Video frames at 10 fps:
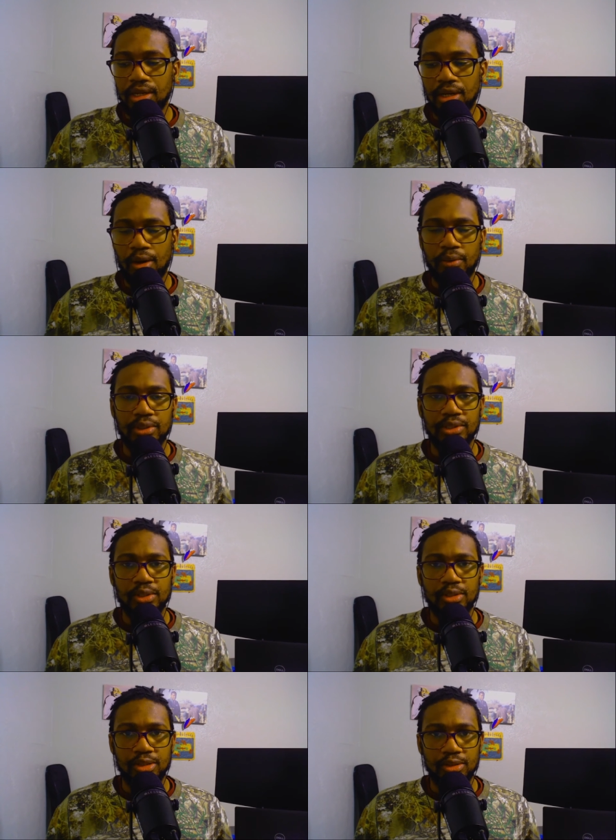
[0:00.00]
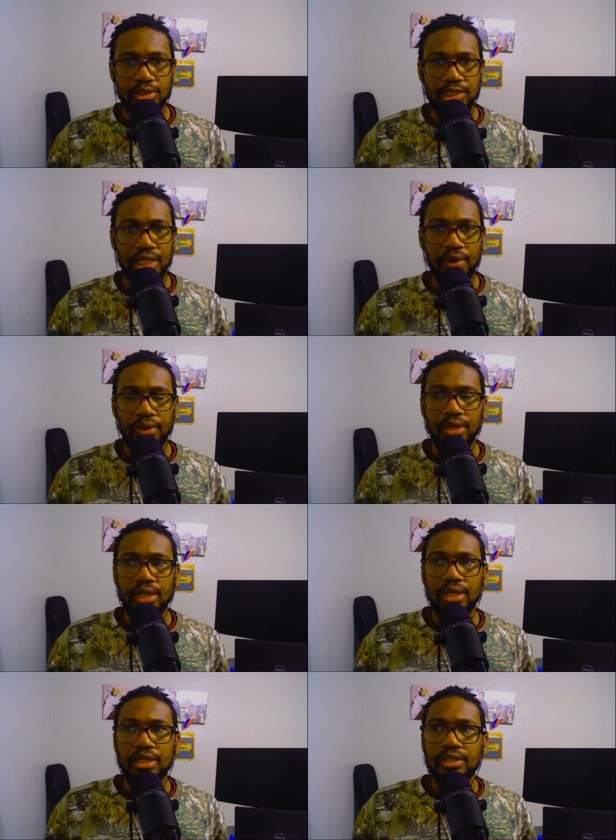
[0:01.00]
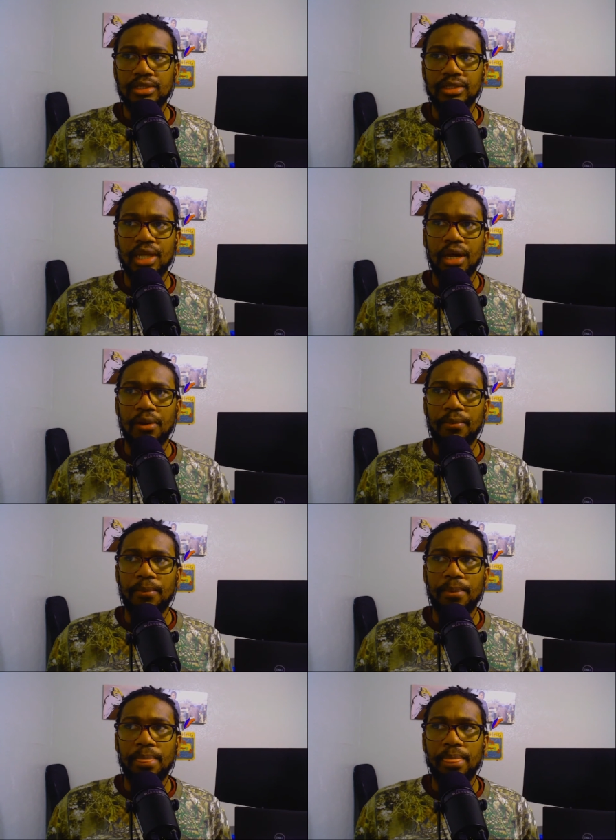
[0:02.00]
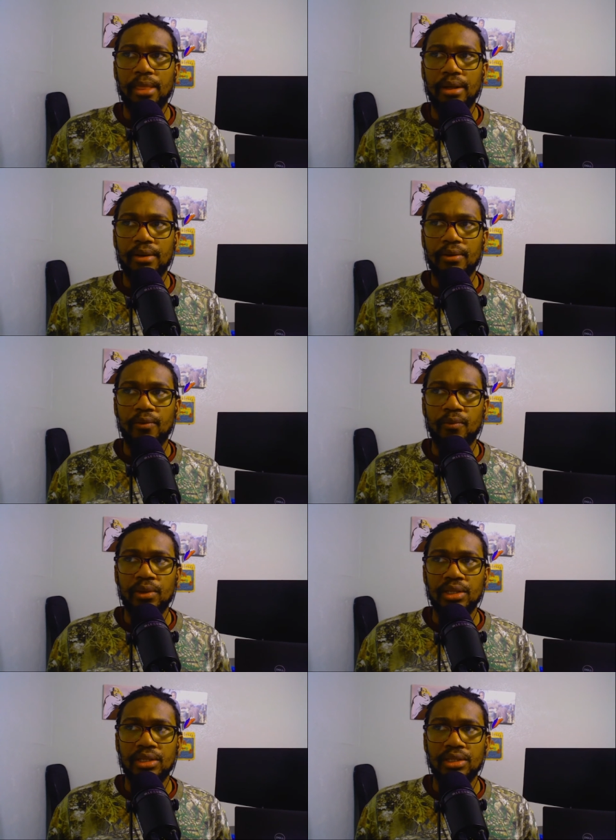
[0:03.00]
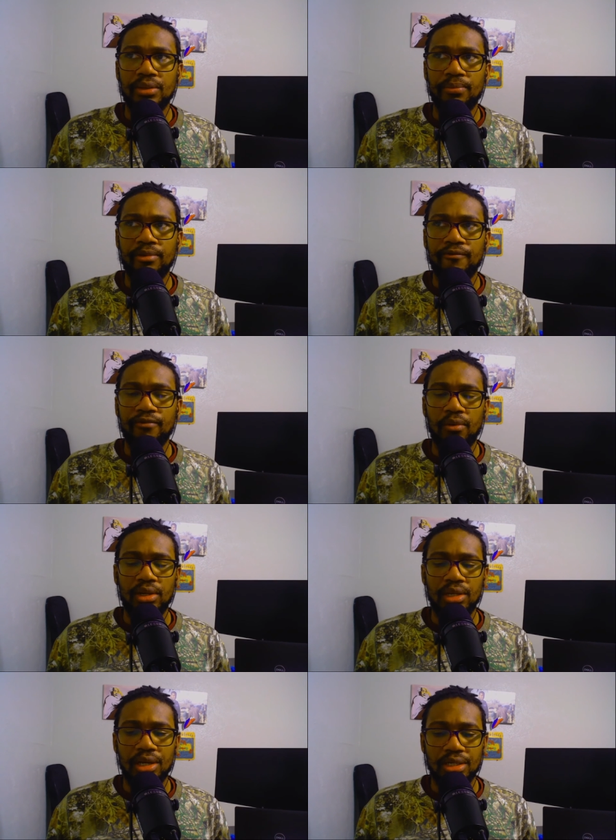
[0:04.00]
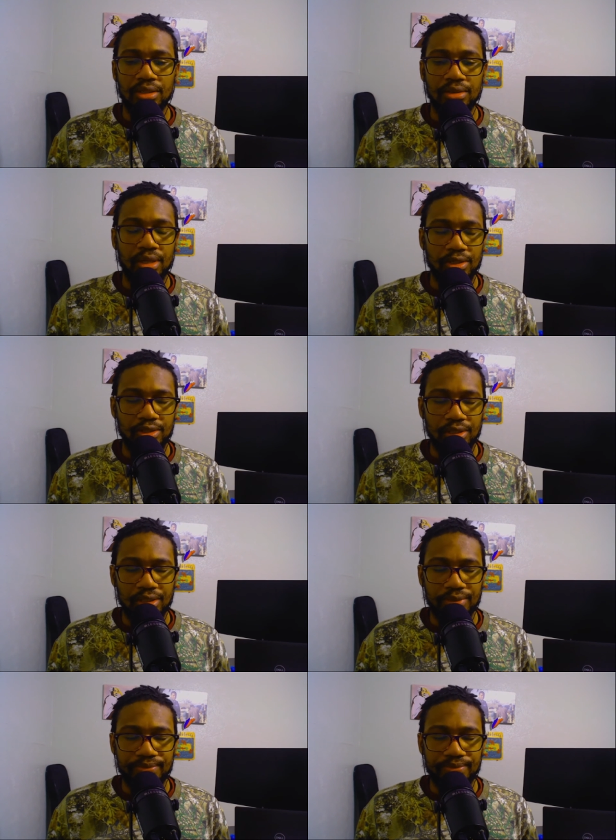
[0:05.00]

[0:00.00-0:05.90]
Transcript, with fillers: Always good to share it. Now, we before we oh, actually,